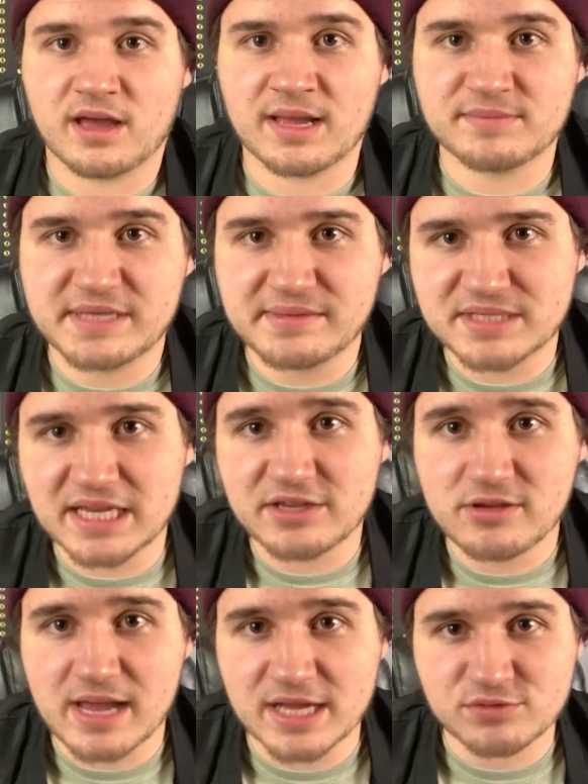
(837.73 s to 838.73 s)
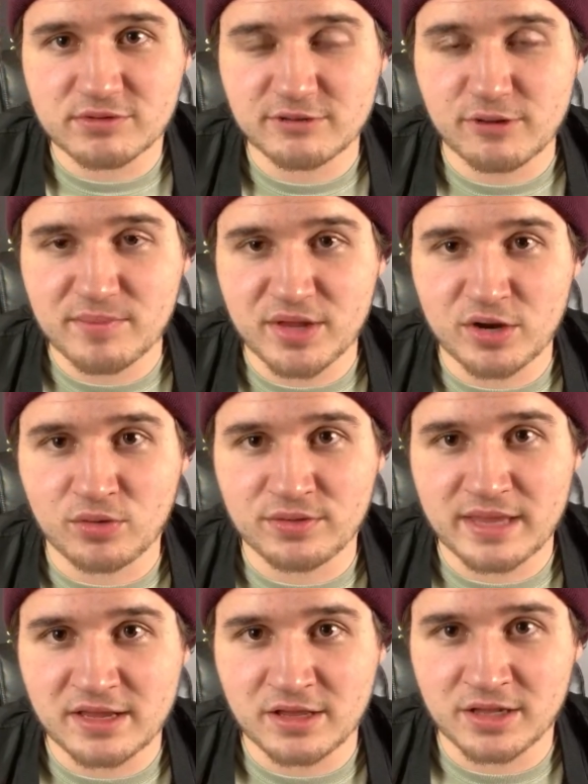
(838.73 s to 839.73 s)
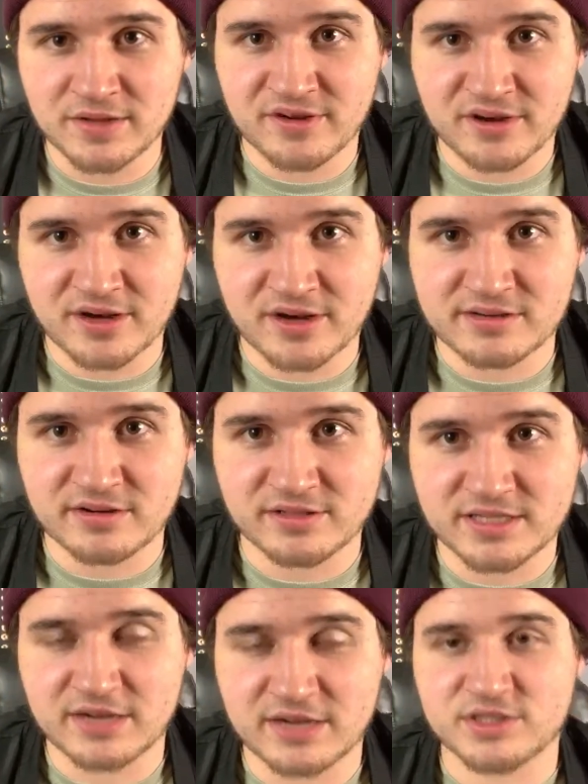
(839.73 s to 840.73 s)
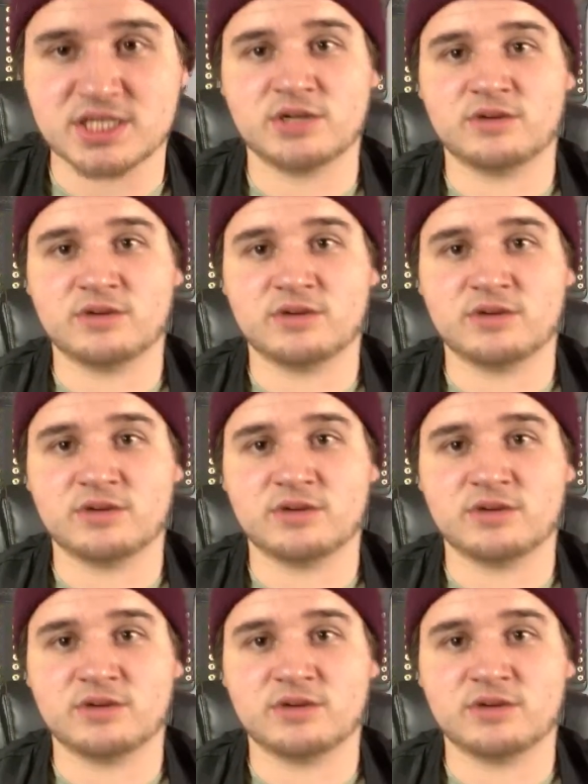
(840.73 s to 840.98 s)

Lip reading: Seems like you guys really want me to hold that yellow Intercontinental title, so